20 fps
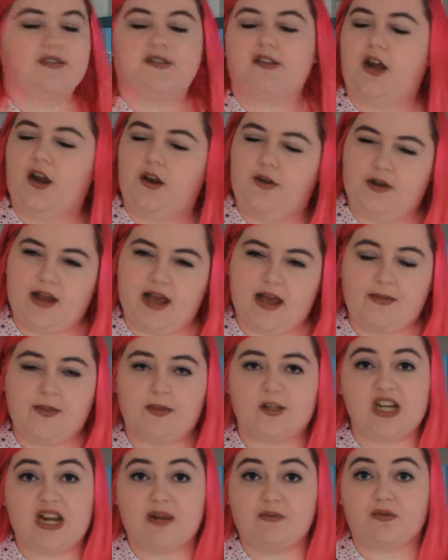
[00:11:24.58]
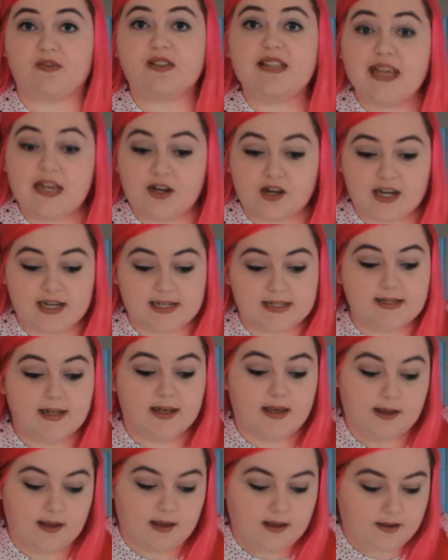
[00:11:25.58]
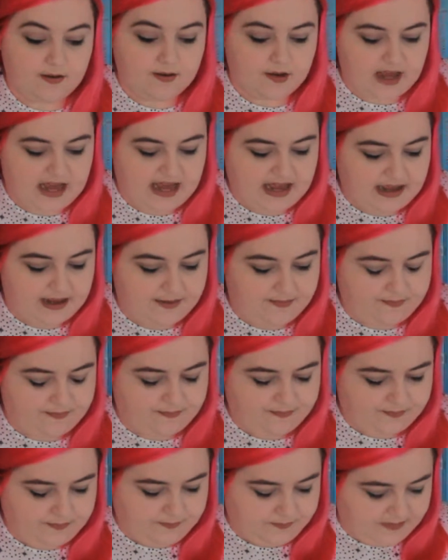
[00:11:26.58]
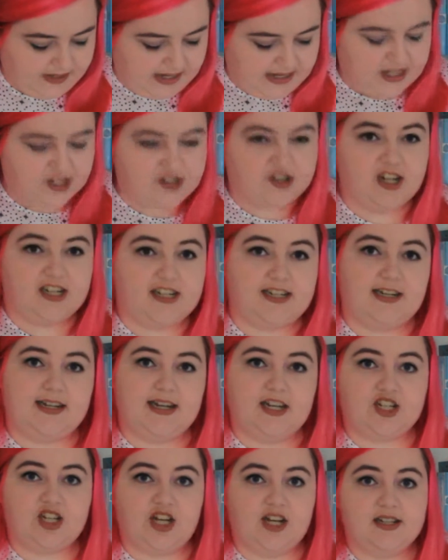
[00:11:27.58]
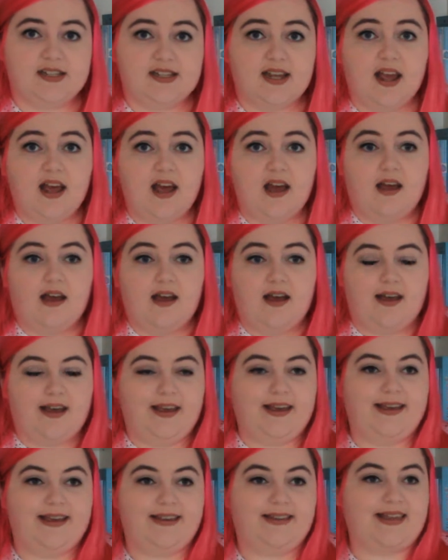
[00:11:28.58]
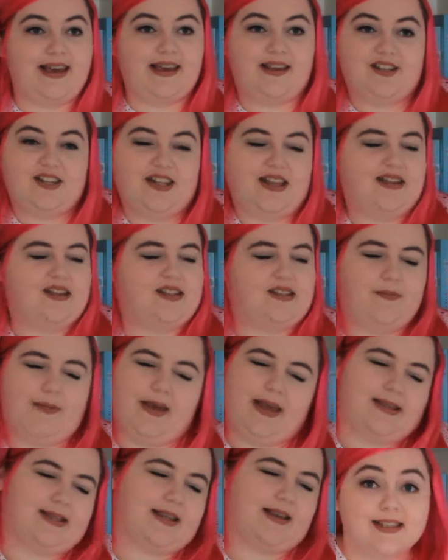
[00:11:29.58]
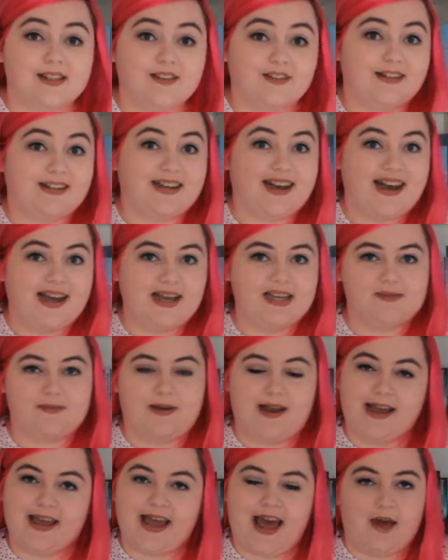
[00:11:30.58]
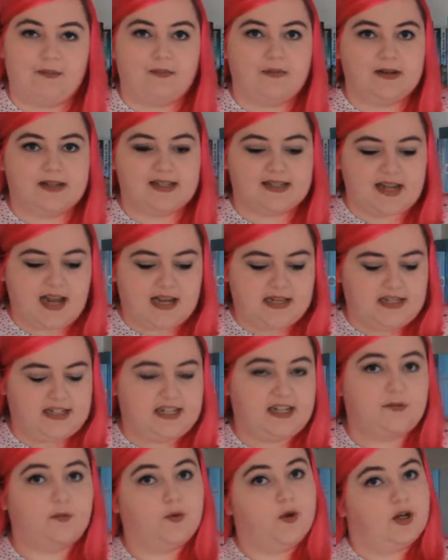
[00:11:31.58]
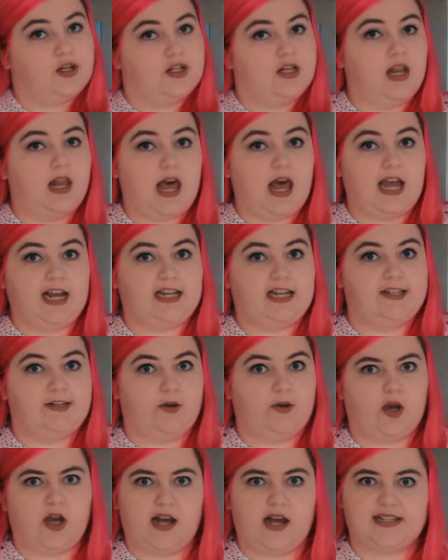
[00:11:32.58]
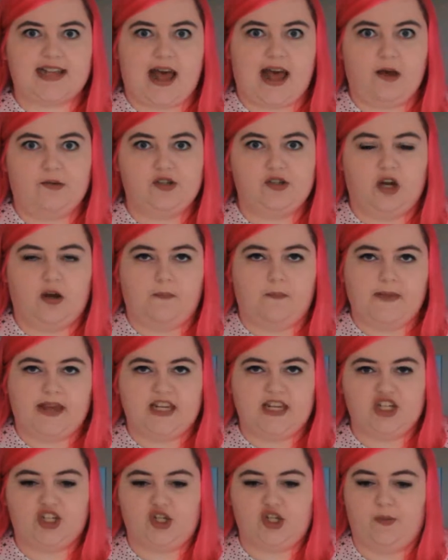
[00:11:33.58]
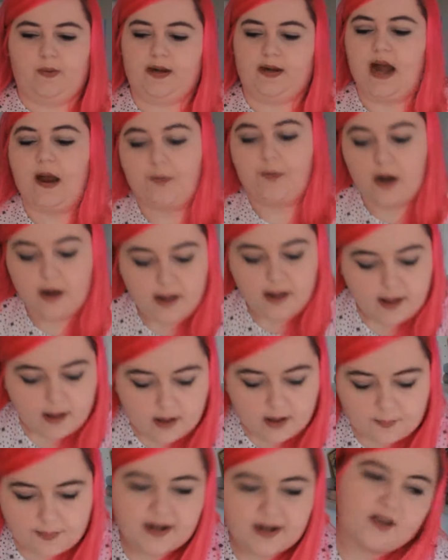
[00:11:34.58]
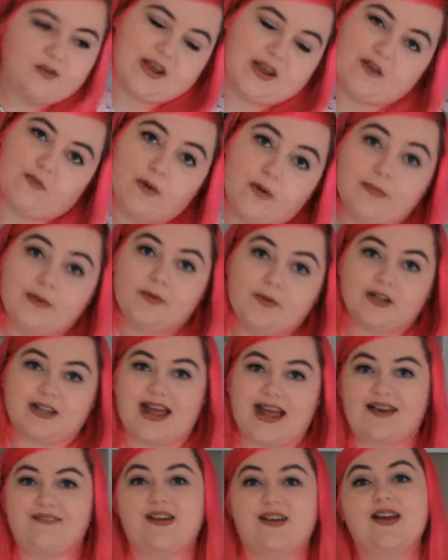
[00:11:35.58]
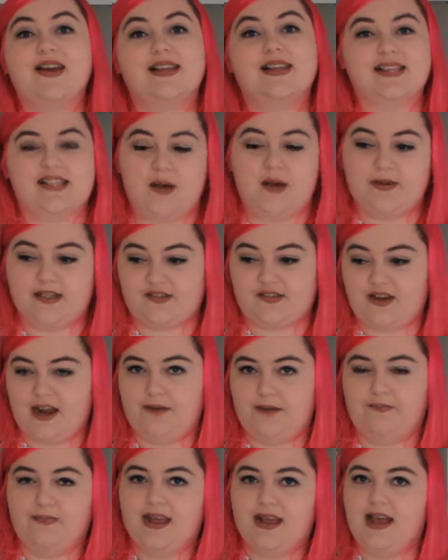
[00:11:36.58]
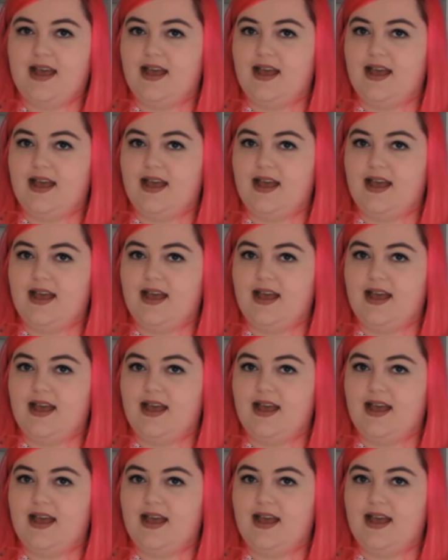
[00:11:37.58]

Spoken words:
Stone and the Chamber of Secrets illustrated editions. They're just amazing. Sorry guys, my camera decided it would like to cut out on me, stupid camera. But I only have 1 more book left, so it's fine.